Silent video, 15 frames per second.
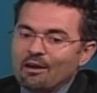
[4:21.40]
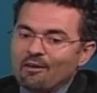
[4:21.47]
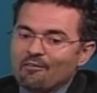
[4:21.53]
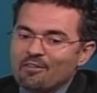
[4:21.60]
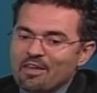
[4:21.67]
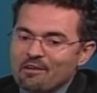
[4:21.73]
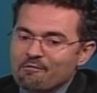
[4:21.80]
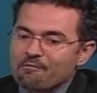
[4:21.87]

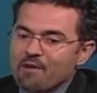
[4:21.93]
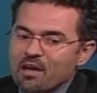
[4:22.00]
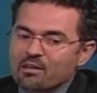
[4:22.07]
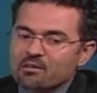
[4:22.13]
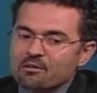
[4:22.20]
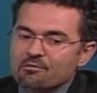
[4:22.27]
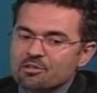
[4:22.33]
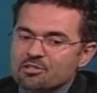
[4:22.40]
the effect
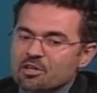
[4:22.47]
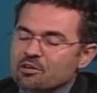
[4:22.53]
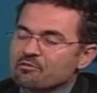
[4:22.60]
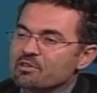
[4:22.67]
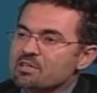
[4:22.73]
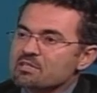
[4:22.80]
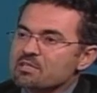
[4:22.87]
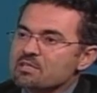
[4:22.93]
of degenerative
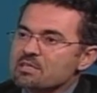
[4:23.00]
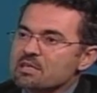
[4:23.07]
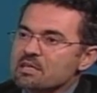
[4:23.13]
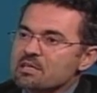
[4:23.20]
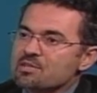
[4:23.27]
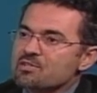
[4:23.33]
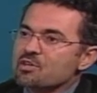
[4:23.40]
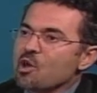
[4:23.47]
disc
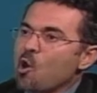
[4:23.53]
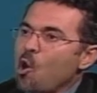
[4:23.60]
disease